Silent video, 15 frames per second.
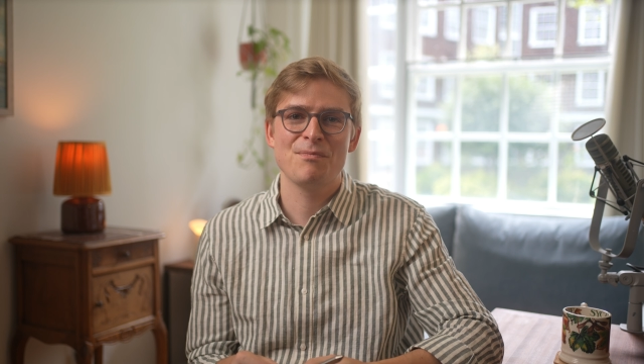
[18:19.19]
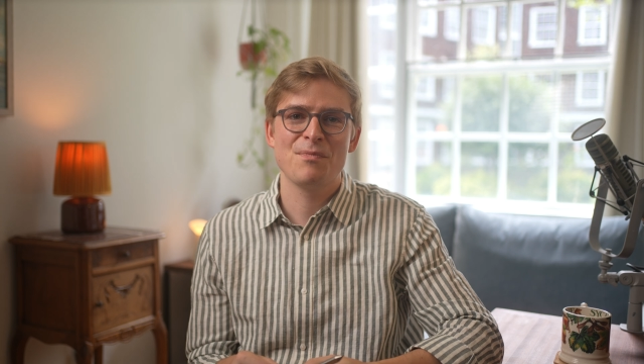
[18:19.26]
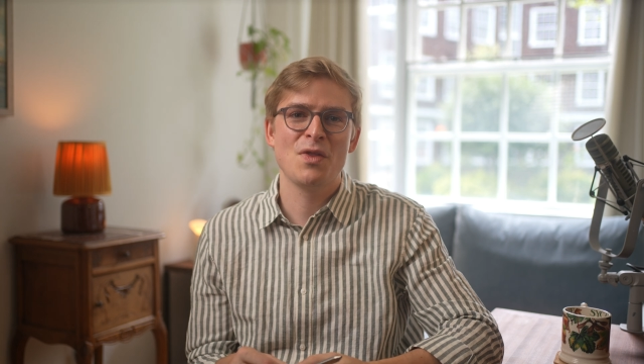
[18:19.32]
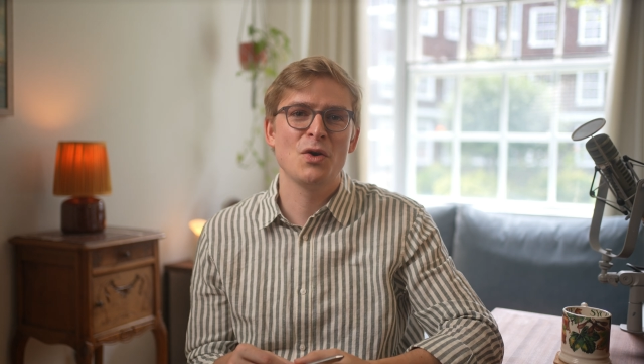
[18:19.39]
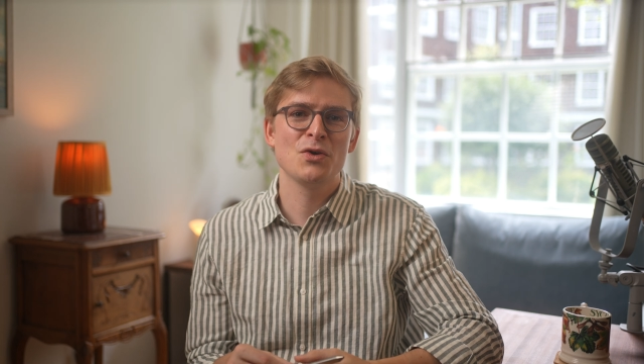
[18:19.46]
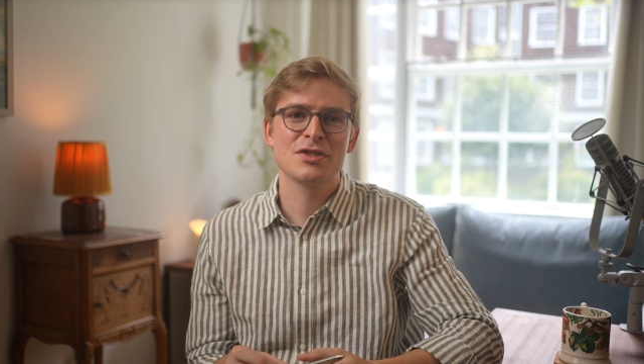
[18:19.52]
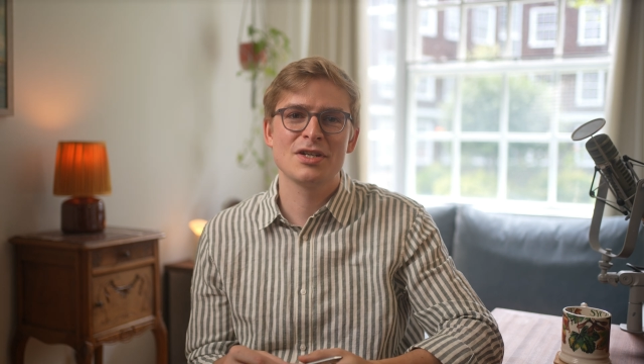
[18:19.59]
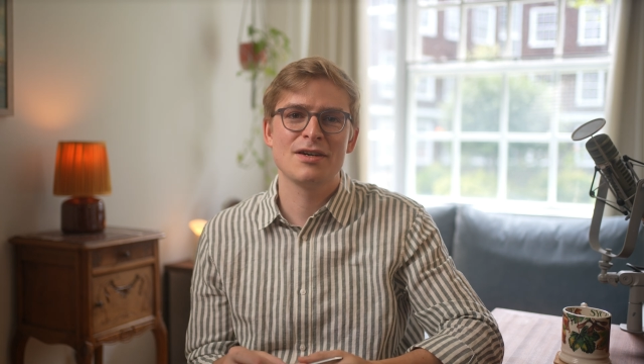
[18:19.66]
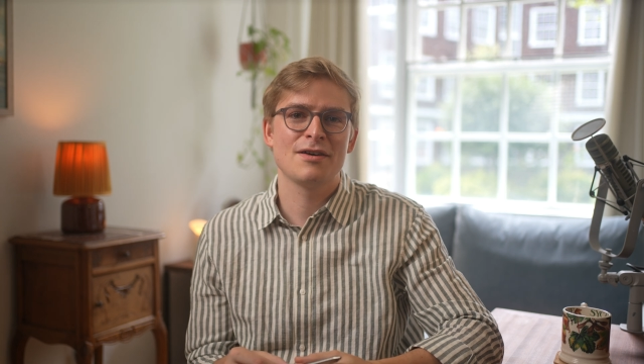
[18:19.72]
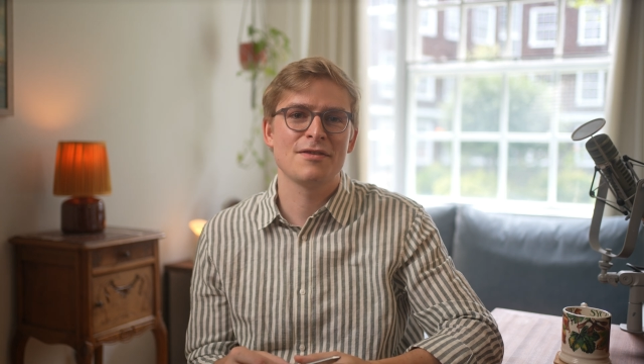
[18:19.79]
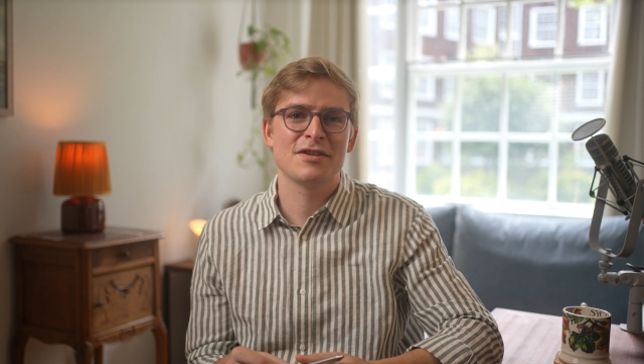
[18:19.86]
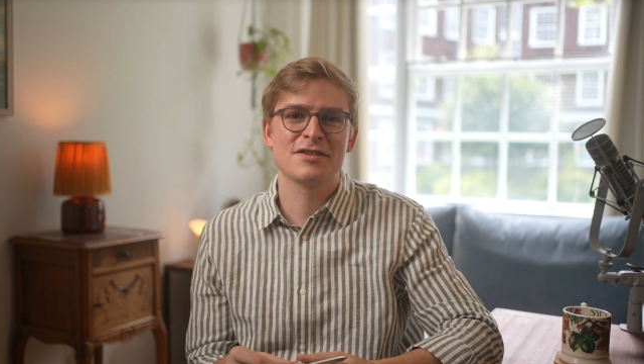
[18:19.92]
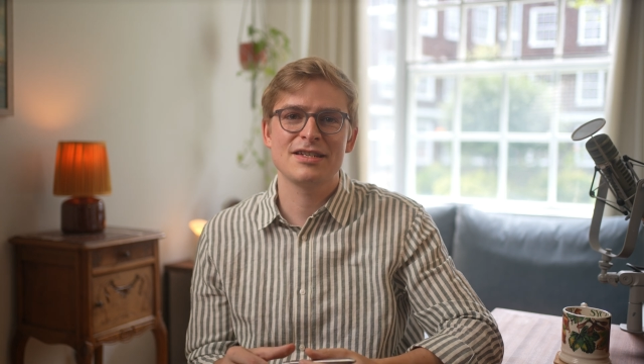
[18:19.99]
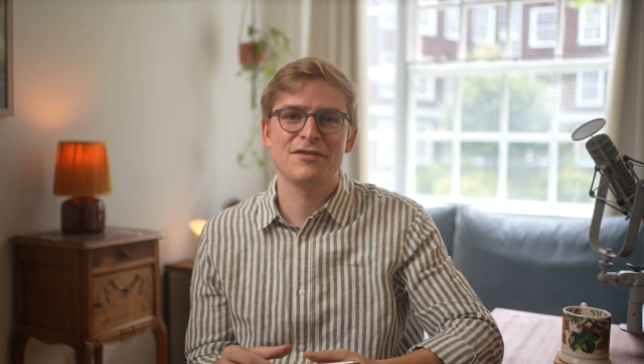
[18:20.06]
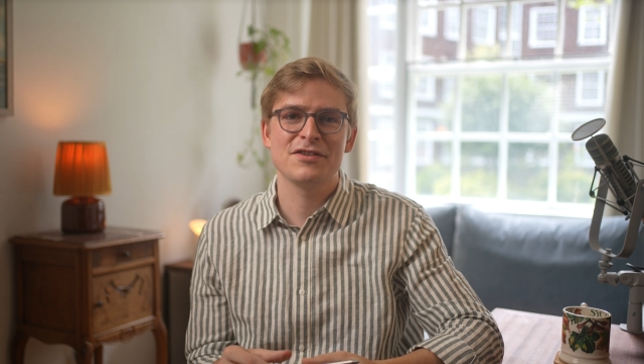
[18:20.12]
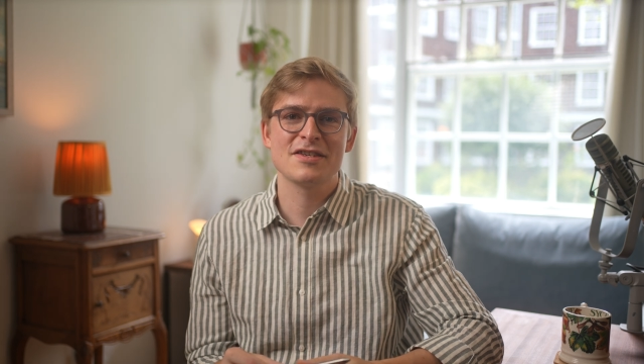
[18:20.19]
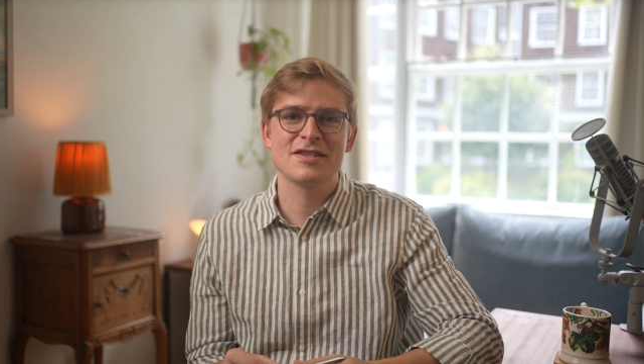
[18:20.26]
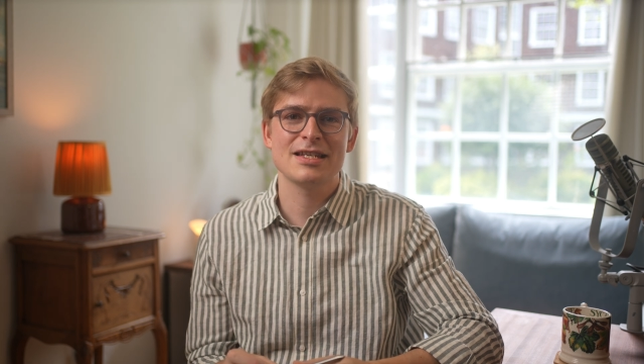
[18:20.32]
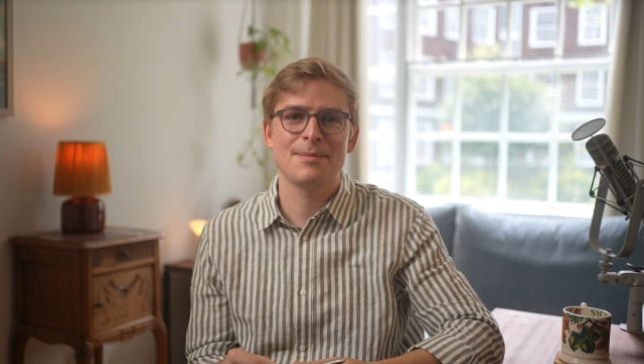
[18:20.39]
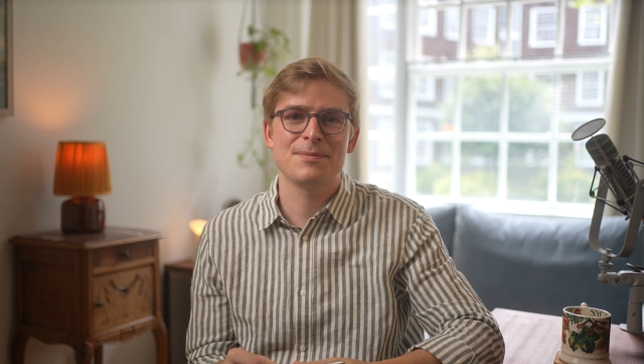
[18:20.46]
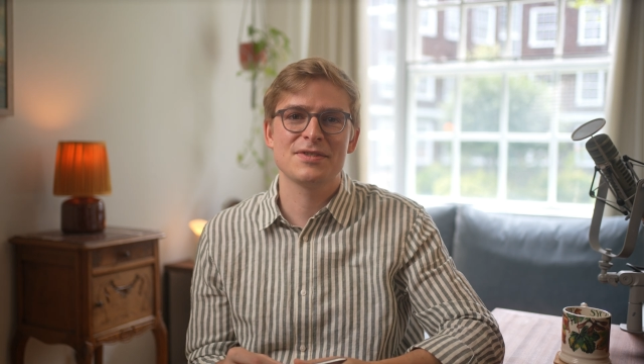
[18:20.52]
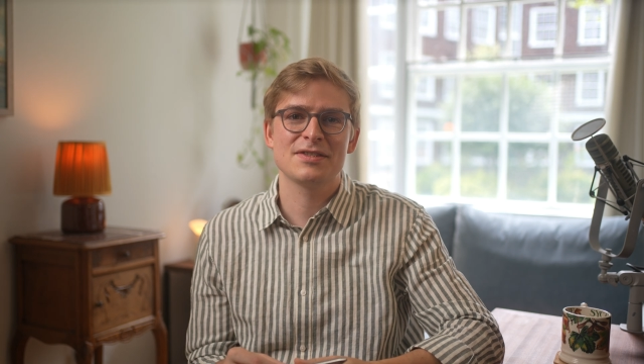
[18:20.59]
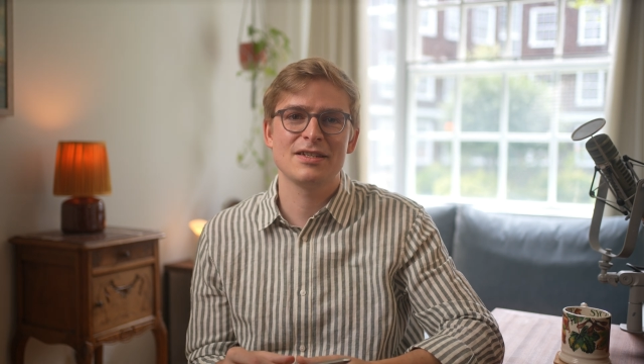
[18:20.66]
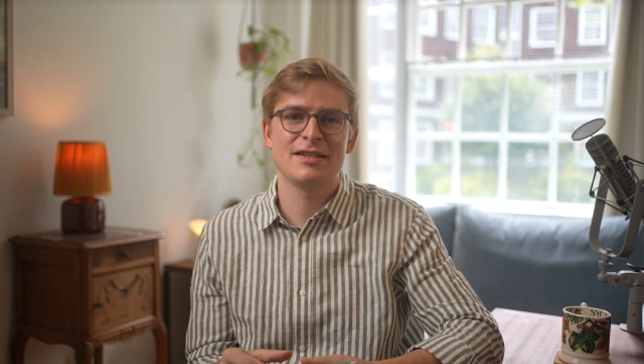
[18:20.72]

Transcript: Those are the 7 steps